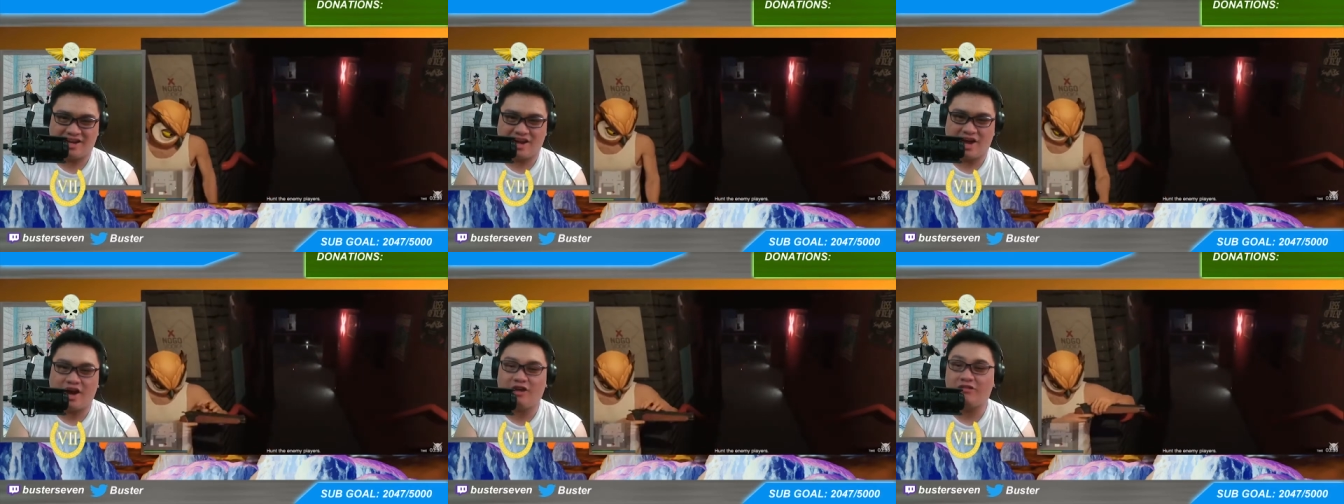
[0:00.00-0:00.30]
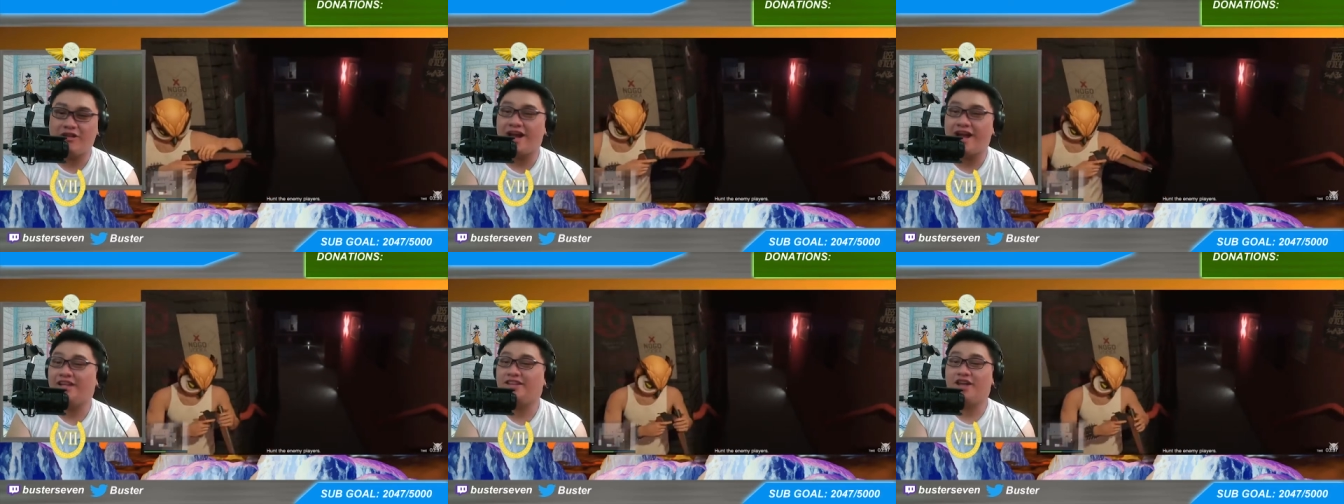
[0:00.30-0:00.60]
All
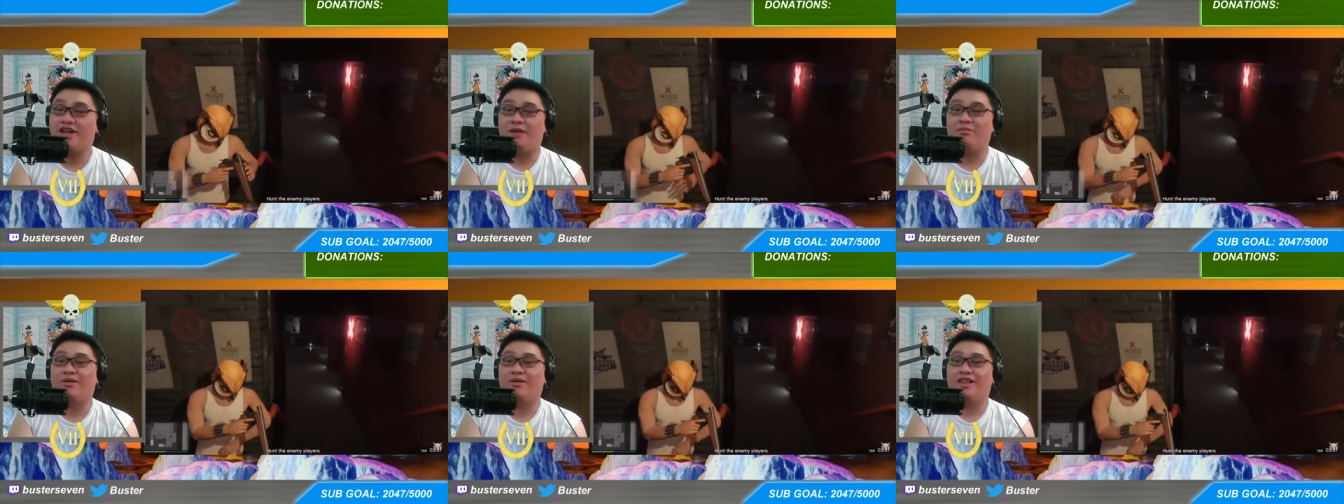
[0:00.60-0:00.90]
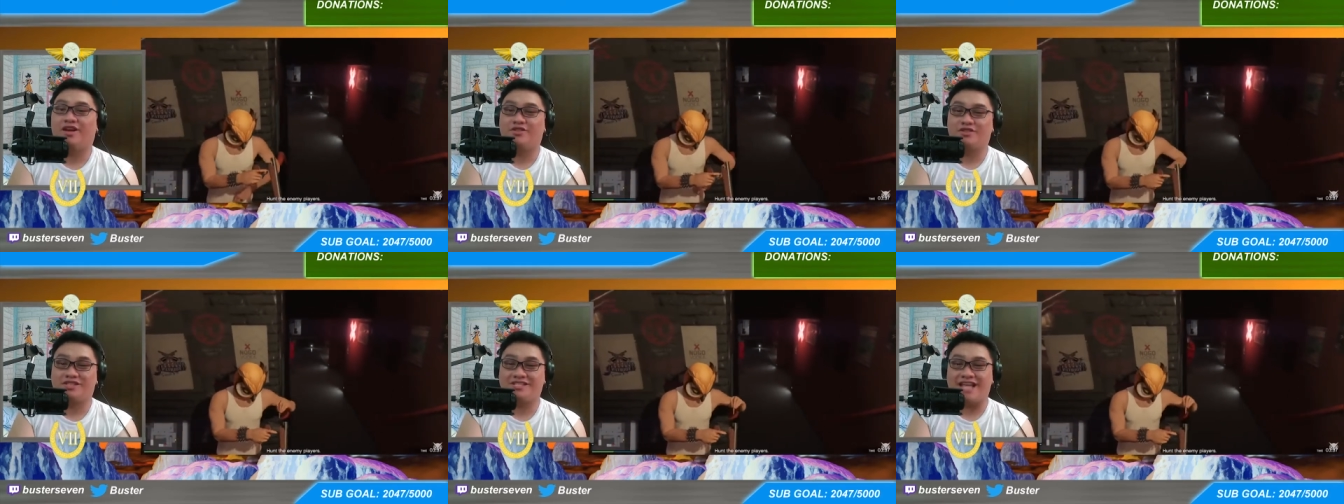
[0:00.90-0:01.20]
right,
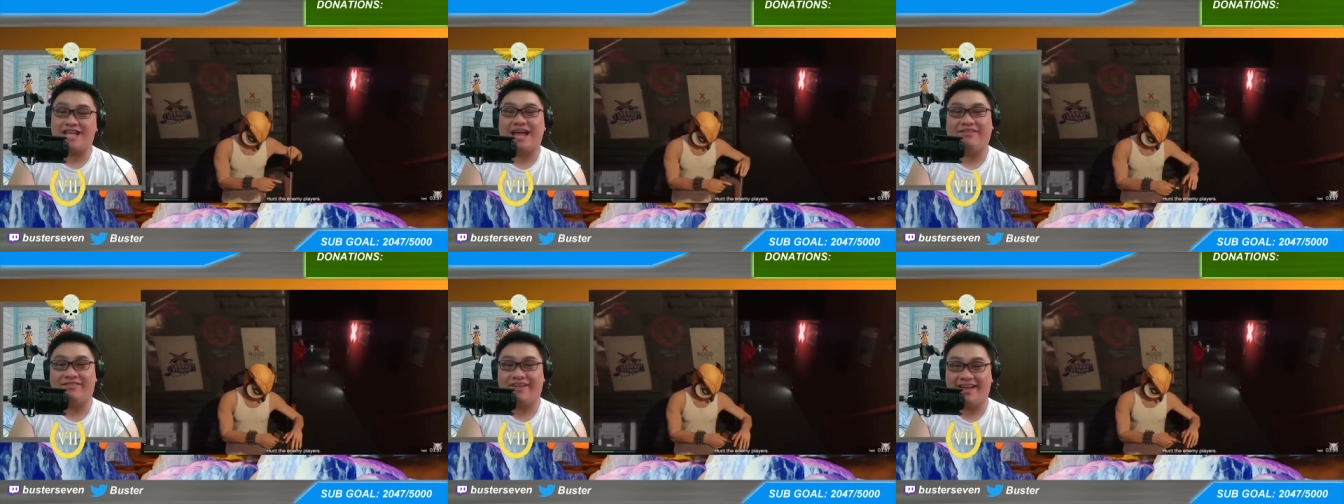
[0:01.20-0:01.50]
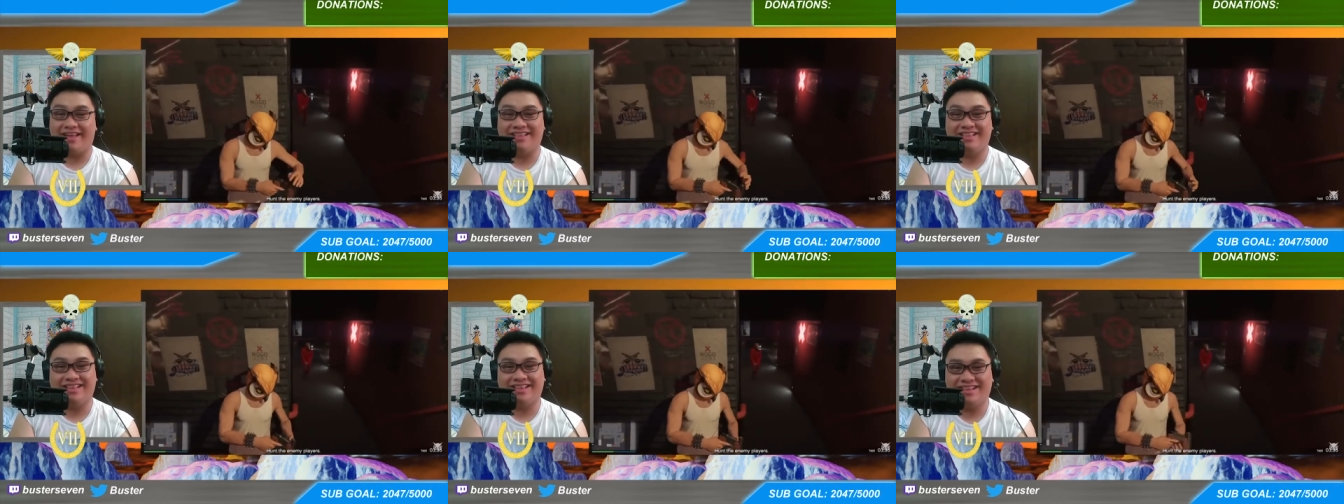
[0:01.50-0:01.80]

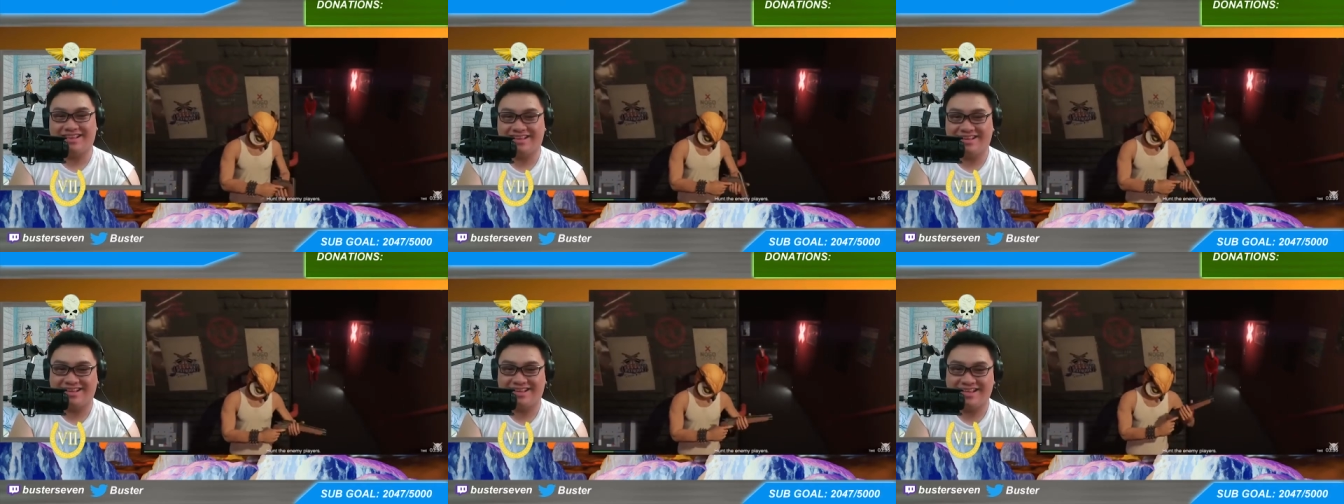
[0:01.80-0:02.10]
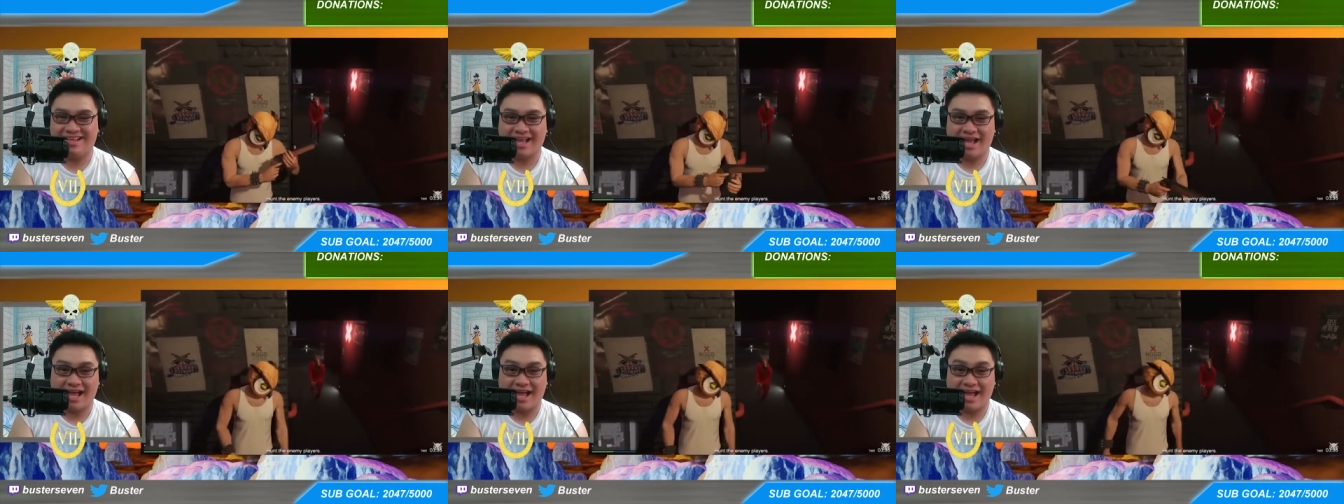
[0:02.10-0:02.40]
007.
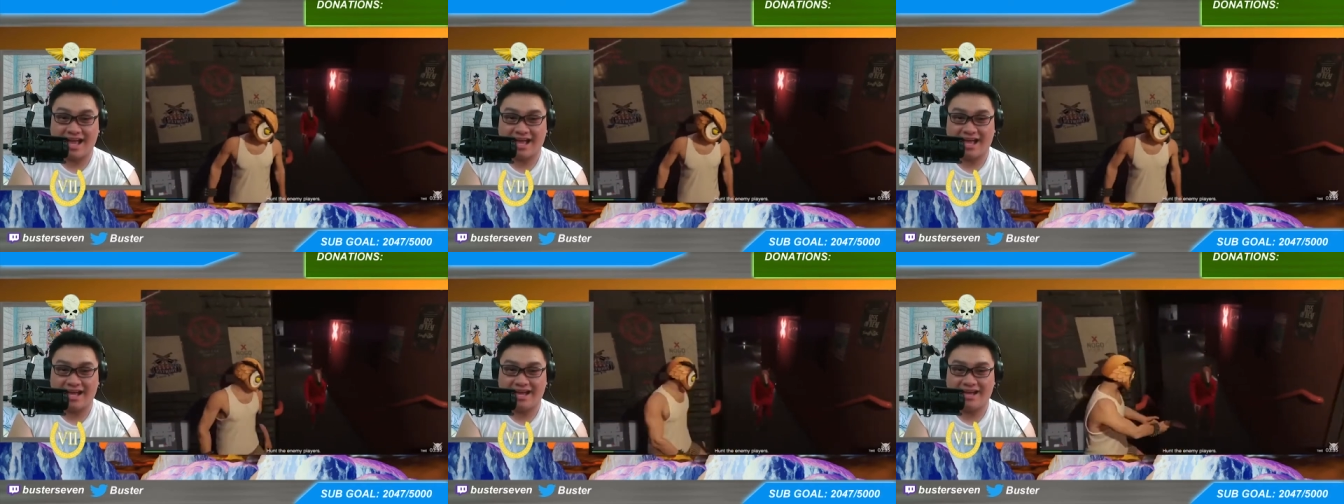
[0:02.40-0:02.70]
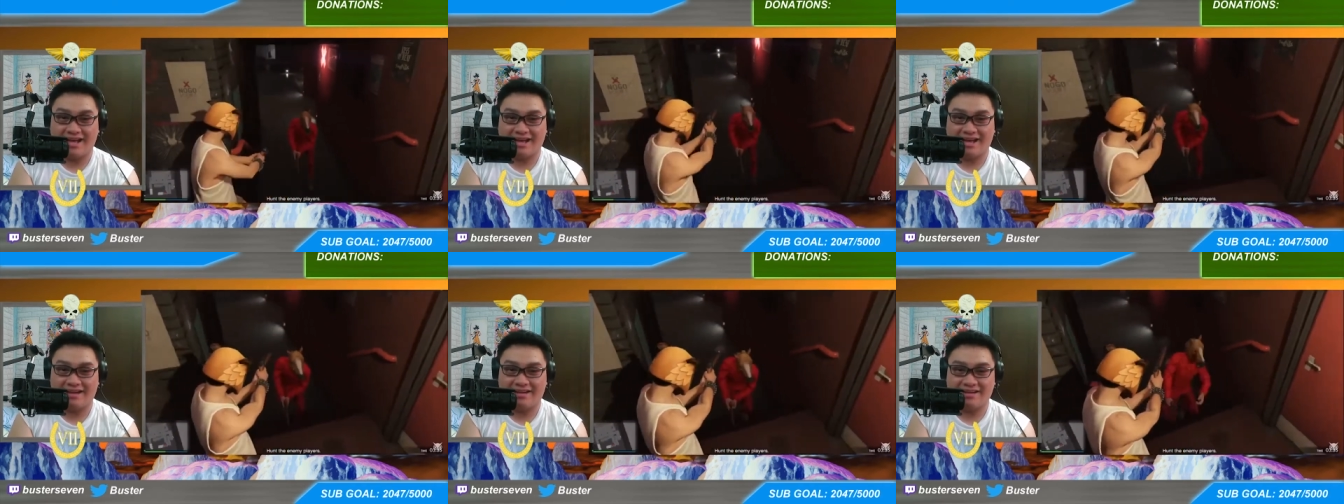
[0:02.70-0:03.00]
I'm out of
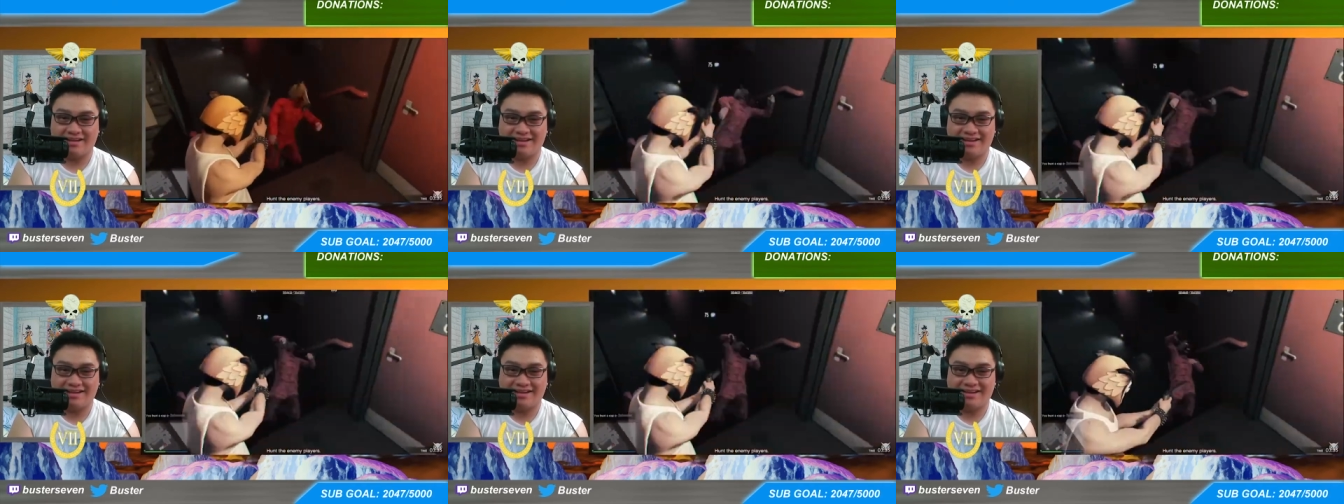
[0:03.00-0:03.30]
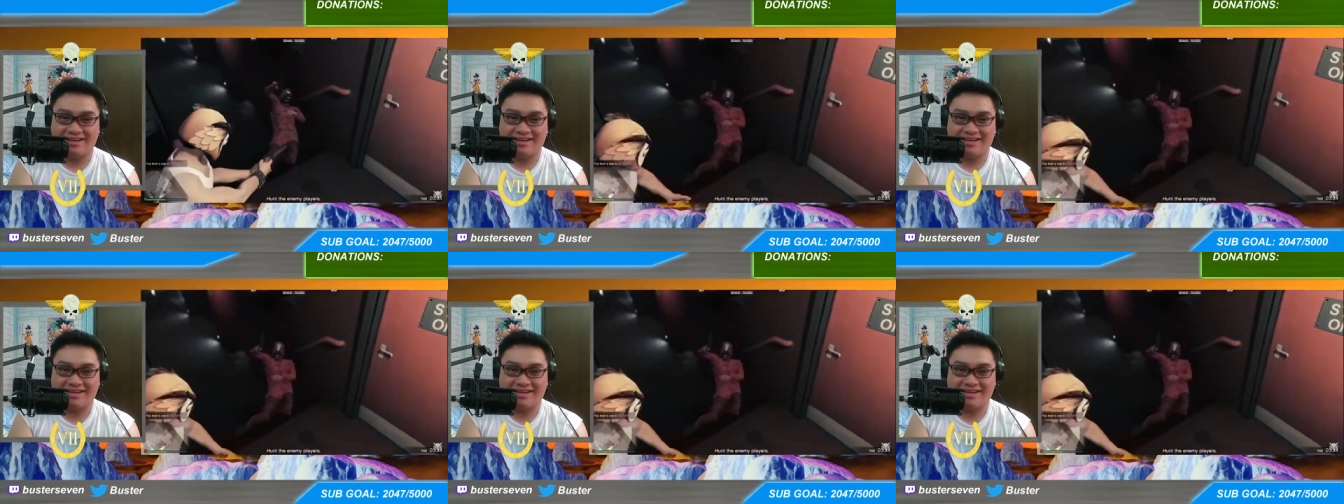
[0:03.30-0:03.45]
ammo. Not.